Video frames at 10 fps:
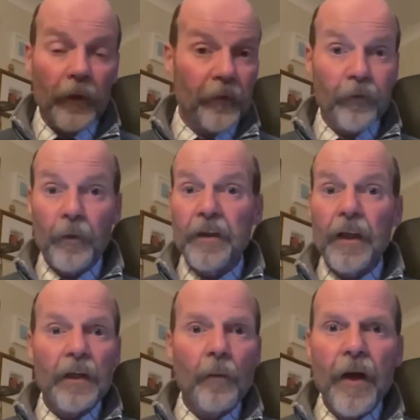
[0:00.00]
And so he
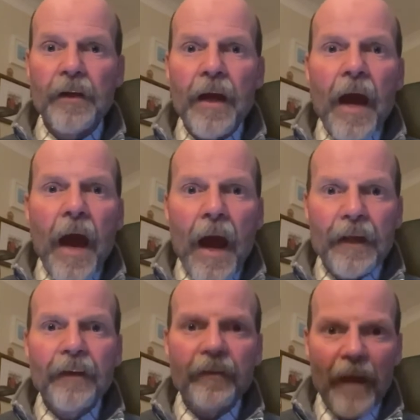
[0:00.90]
did. He went and
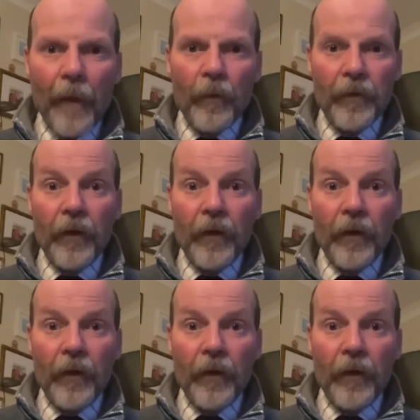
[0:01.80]
he sat with her.